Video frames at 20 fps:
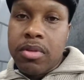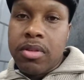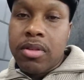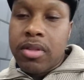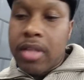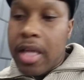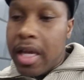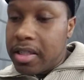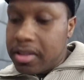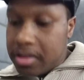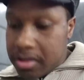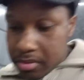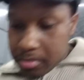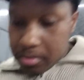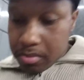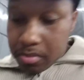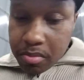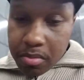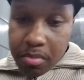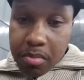that's
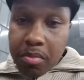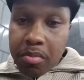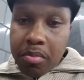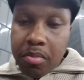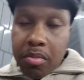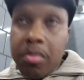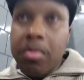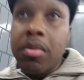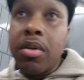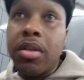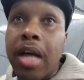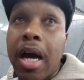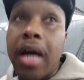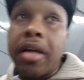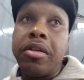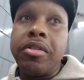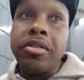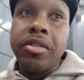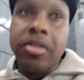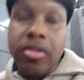
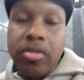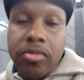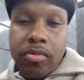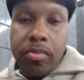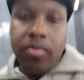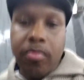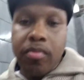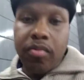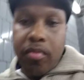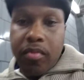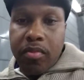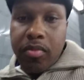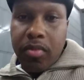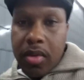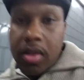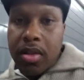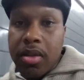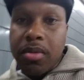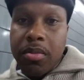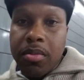got us
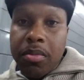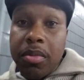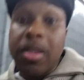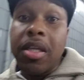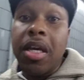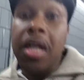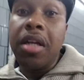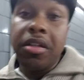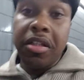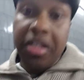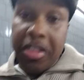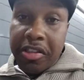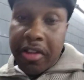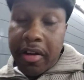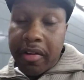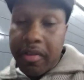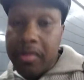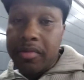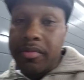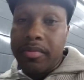killing each
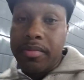other.